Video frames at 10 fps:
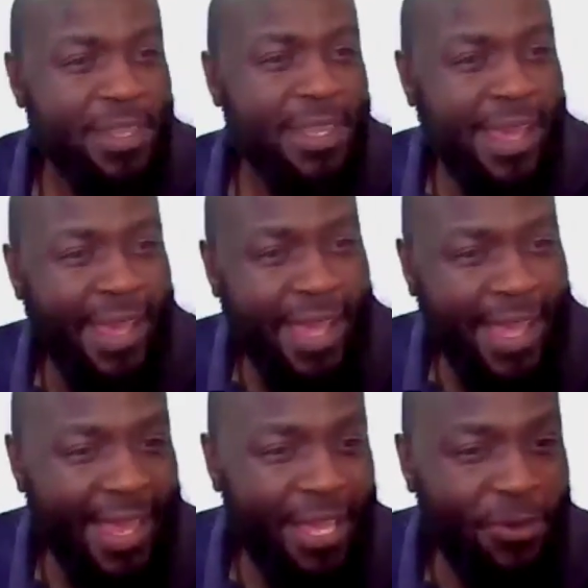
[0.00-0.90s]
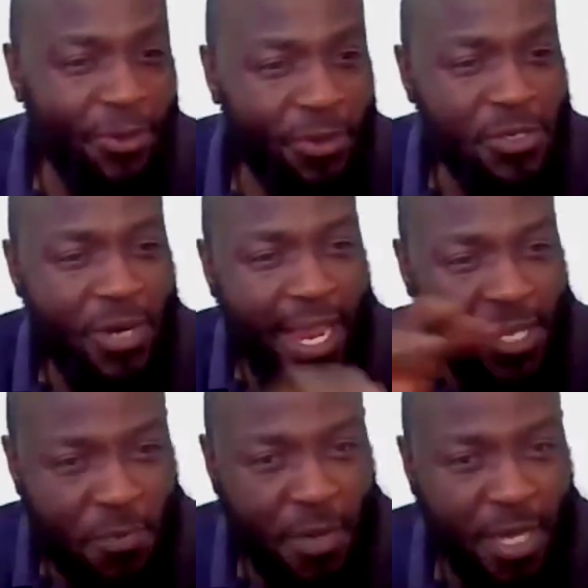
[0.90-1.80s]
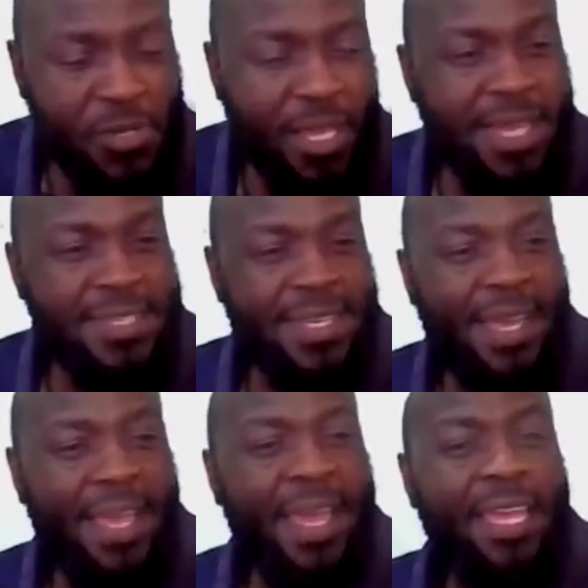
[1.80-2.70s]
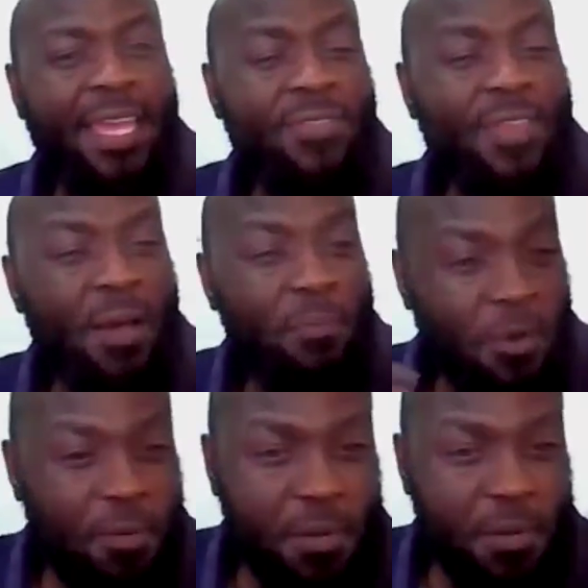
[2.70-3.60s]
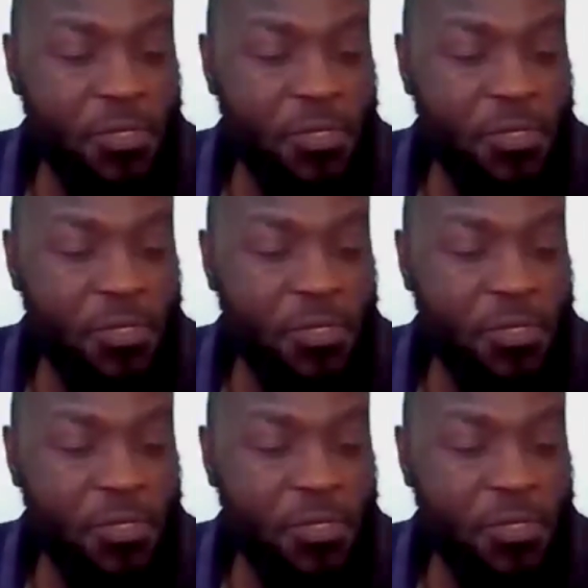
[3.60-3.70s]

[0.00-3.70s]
you try to make sure that if there are problems,